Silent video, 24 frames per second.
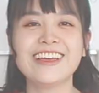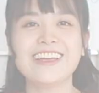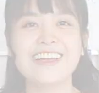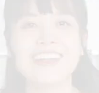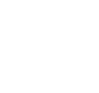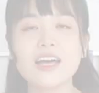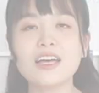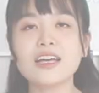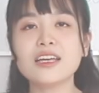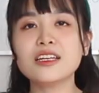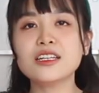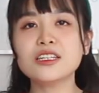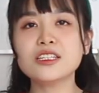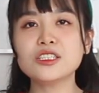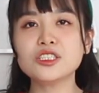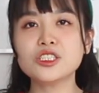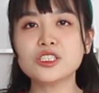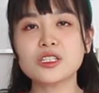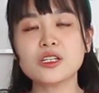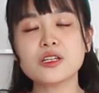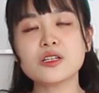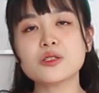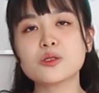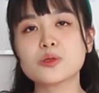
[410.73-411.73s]
I
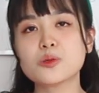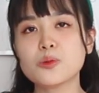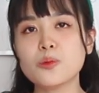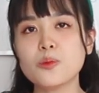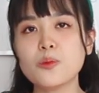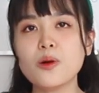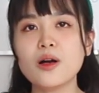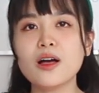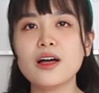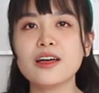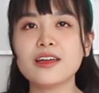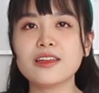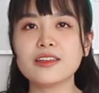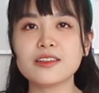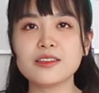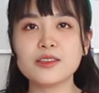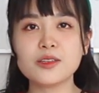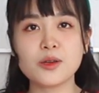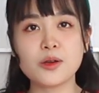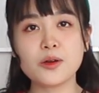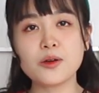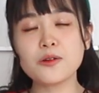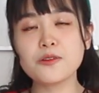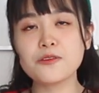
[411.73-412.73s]
just
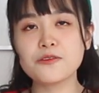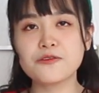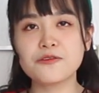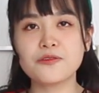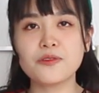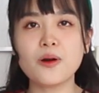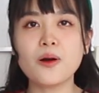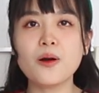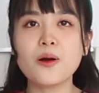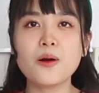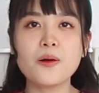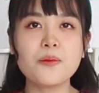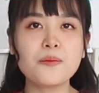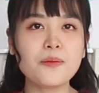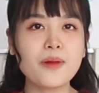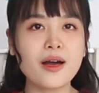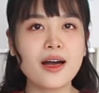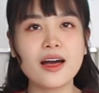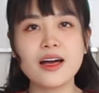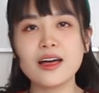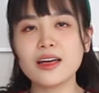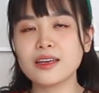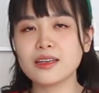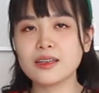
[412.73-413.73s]
want you for
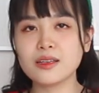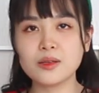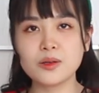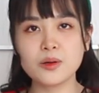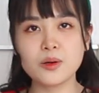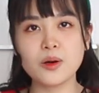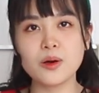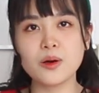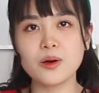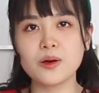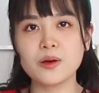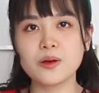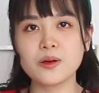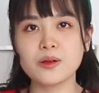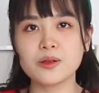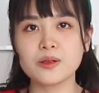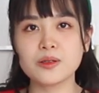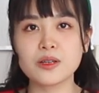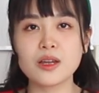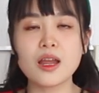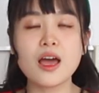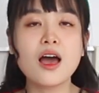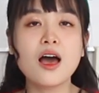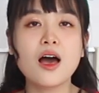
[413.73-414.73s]
my
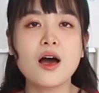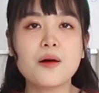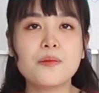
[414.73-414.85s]
own,